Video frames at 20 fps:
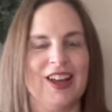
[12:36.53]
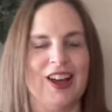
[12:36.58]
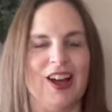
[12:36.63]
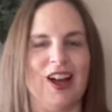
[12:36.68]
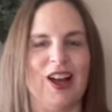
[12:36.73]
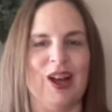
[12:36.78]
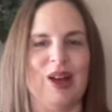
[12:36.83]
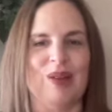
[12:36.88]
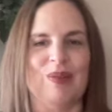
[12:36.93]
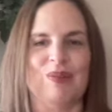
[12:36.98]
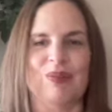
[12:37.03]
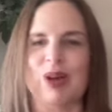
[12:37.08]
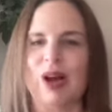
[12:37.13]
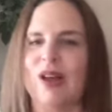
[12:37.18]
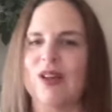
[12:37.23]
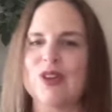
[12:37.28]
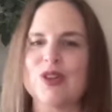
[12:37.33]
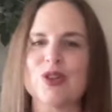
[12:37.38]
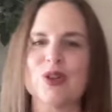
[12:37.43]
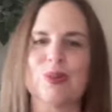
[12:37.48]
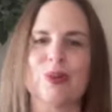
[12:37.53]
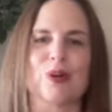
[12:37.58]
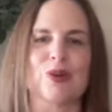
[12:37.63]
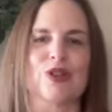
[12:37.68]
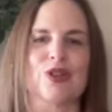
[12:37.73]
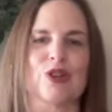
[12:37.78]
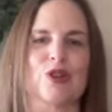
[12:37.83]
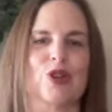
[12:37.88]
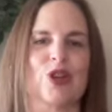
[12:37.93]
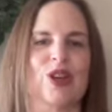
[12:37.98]
Um, call it
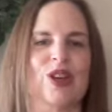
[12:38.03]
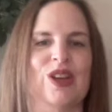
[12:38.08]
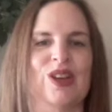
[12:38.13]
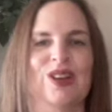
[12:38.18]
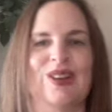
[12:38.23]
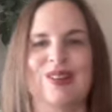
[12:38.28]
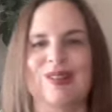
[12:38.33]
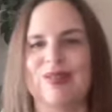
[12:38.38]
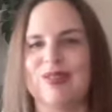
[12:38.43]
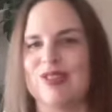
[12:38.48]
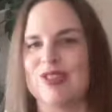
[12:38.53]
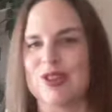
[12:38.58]
superstition,